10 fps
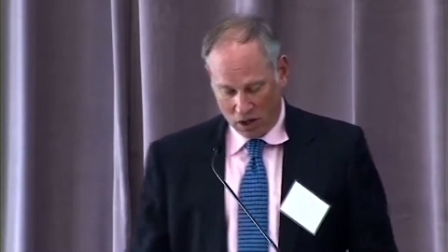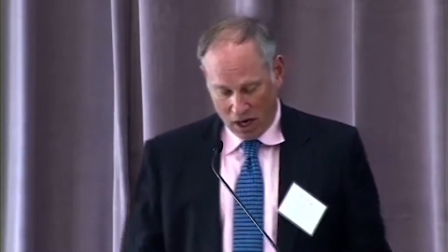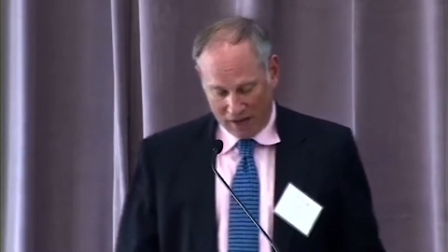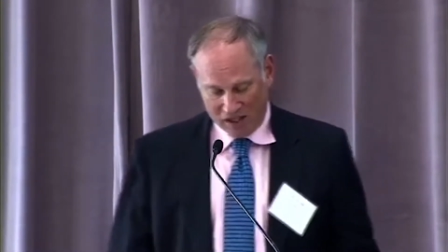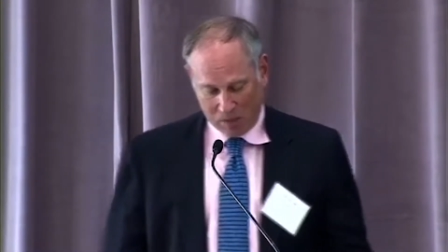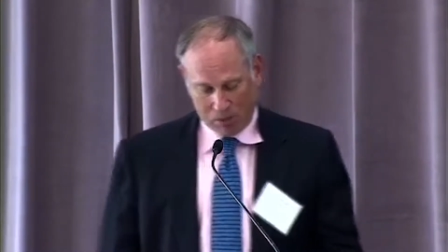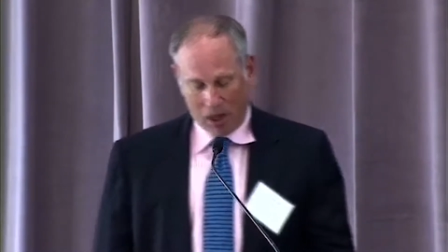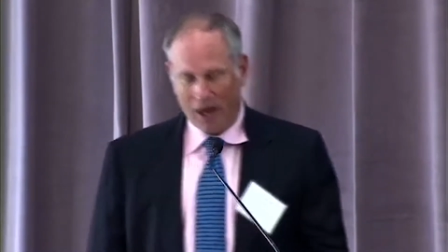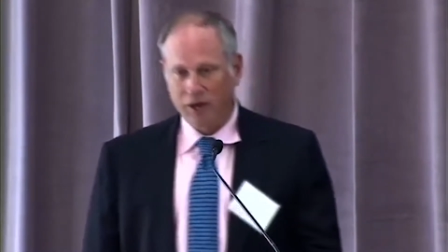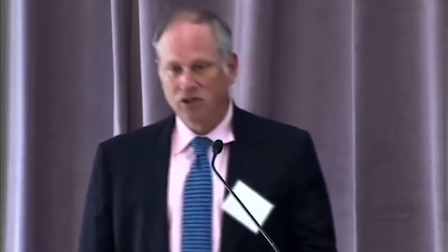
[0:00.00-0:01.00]
and the
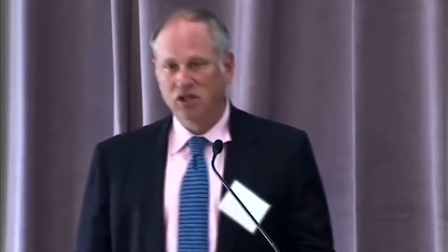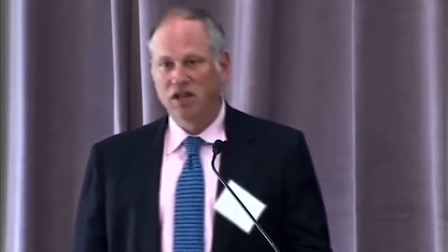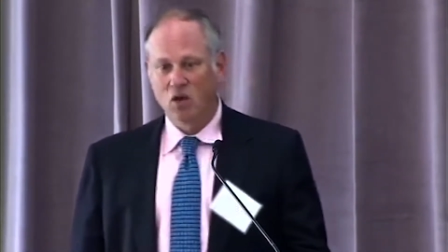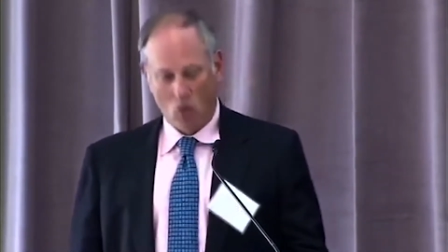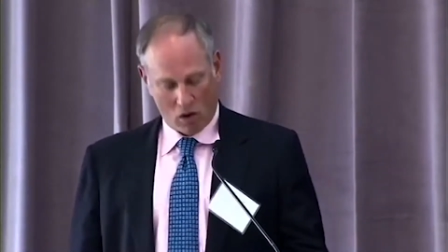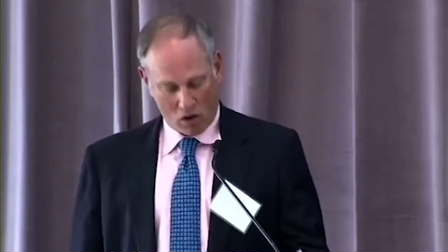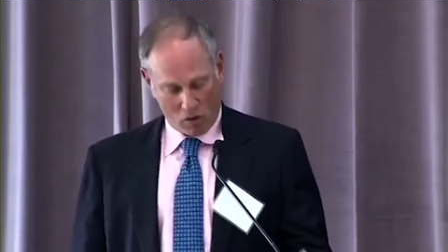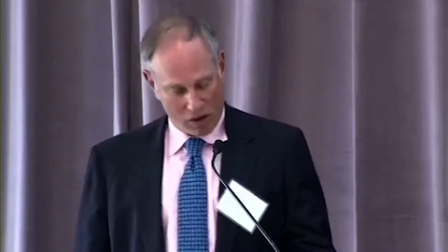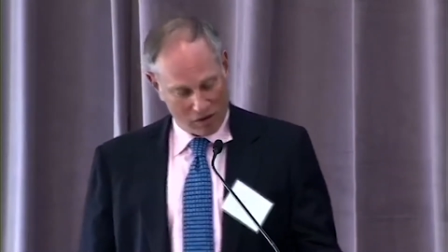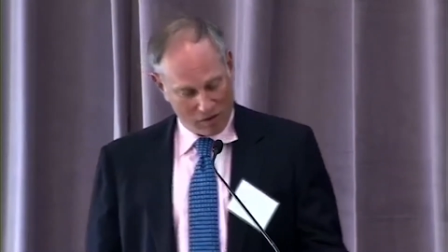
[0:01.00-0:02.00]
suppliers that they work
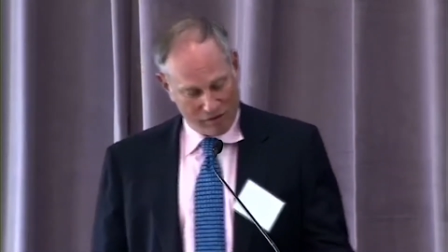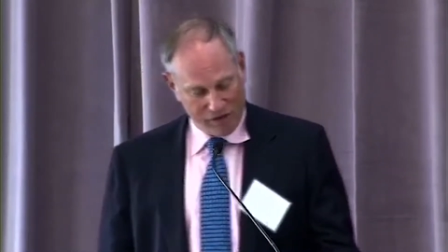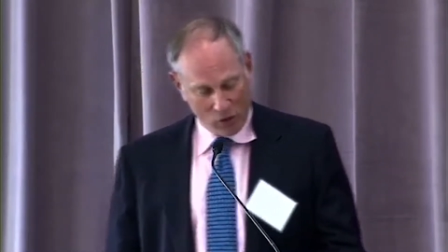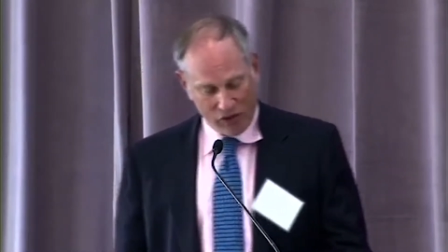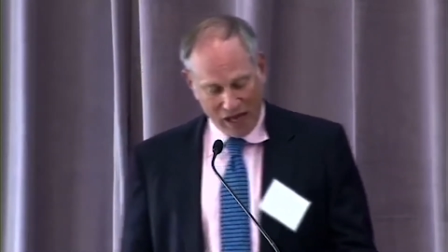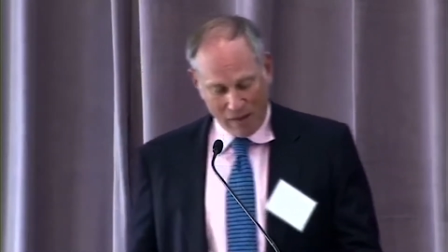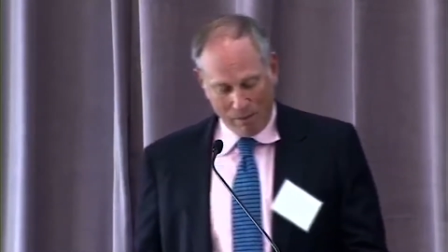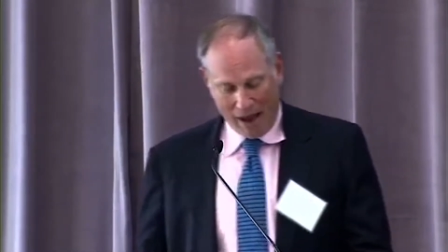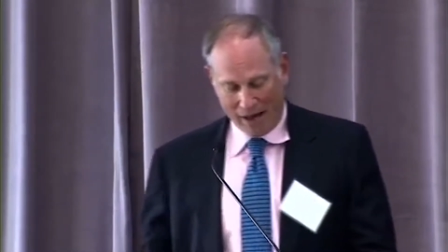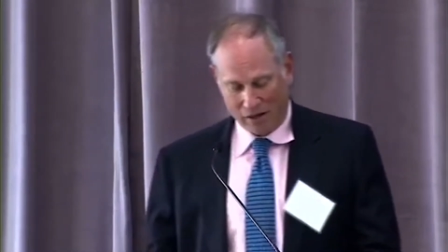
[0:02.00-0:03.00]
with feel the
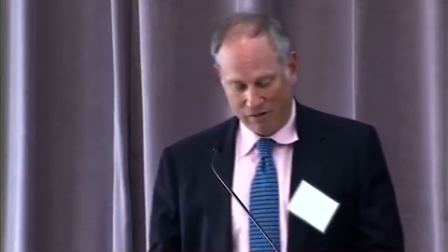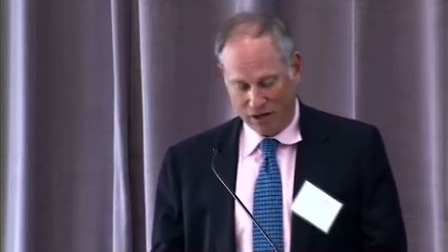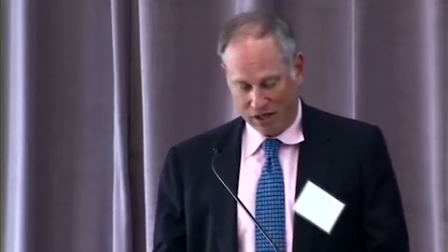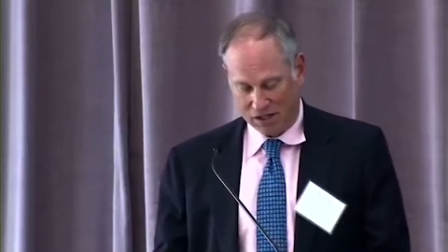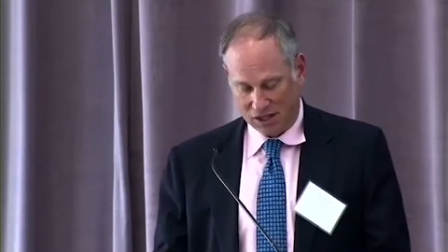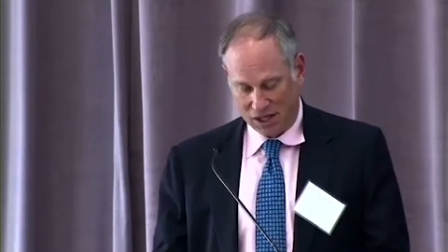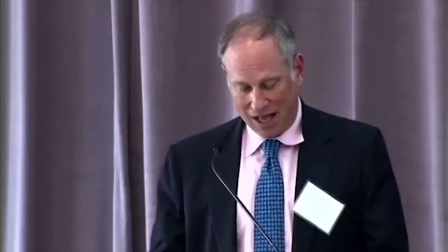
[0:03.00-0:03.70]
impact of this,